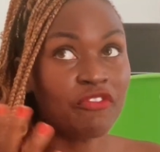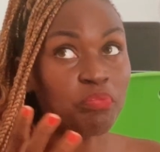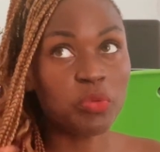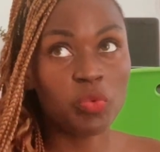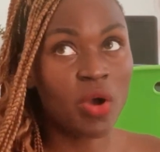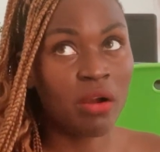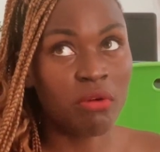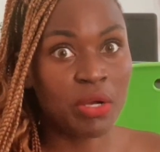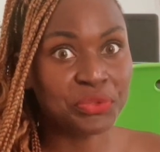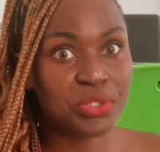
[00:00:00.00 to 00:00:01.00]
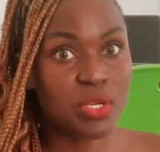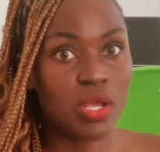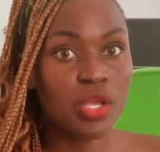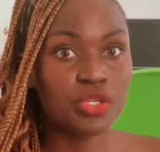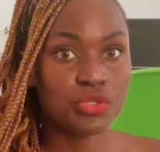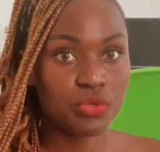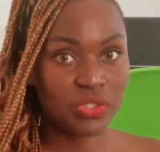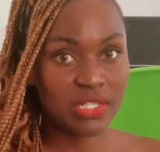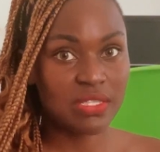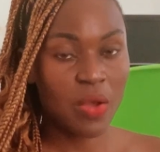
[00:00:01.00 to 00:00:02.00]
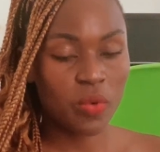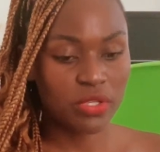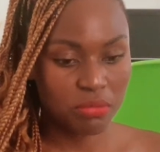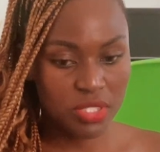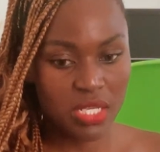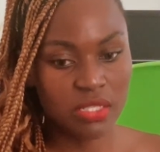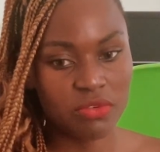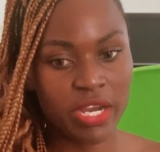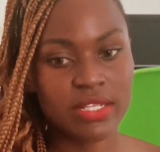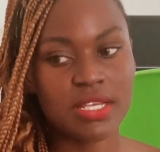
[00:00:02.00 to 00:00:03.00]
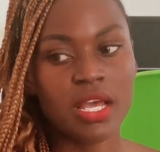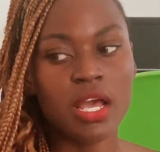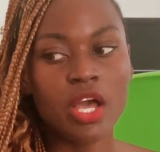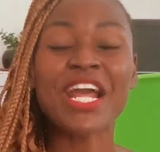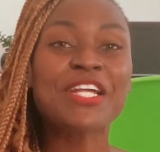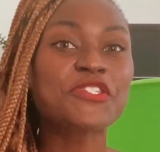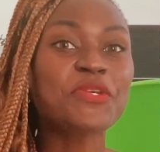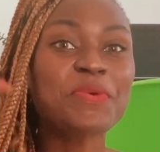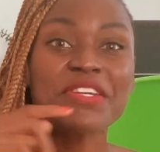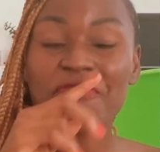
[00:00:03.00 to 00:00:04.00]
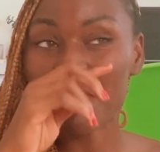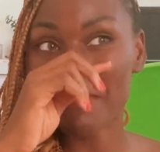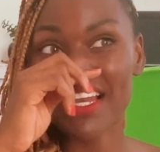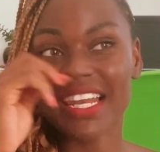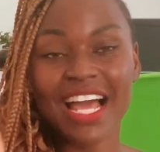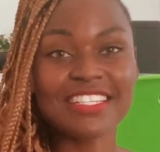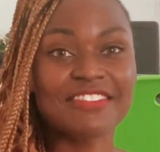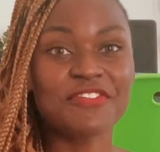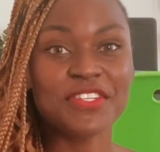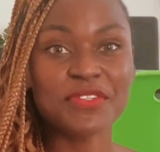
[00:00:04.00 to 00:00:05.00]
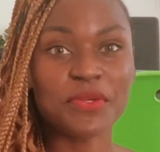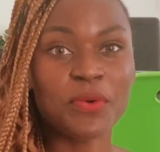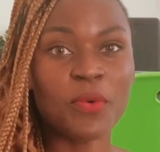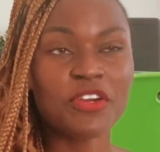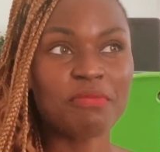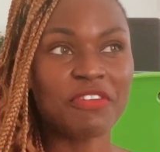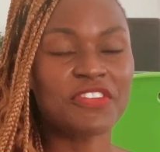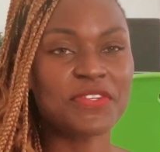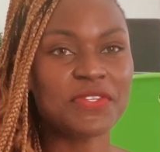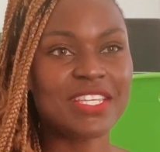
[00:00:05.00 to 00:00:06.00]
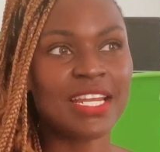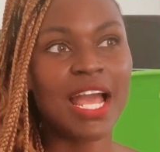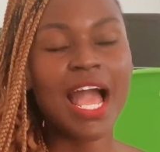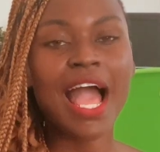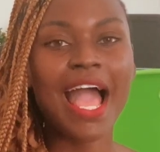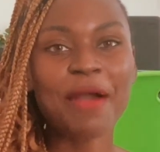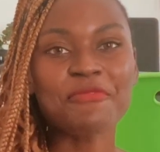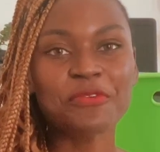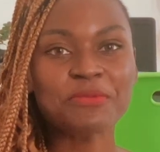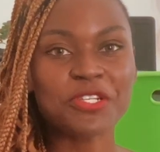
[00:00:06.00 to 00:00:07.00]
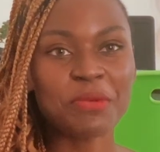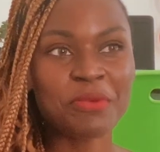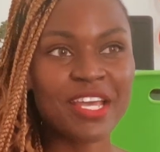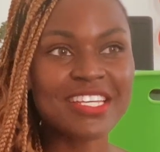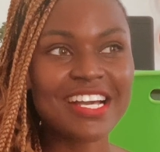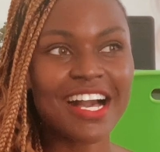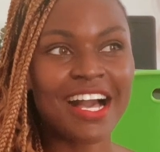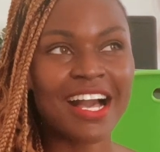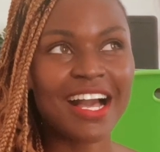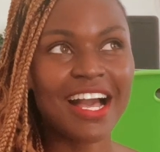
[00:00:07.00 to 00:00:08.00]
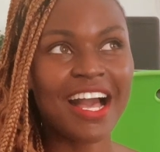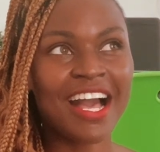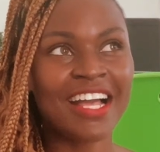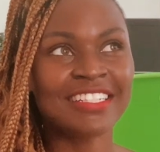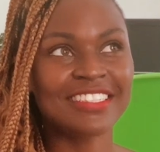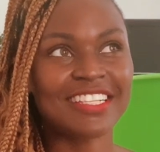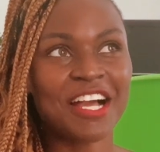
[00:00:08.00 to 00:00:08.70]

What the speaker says: people around, you understand what I'm saying, right? Somebody from my last video, one of my videos, said I'm from Jamaica and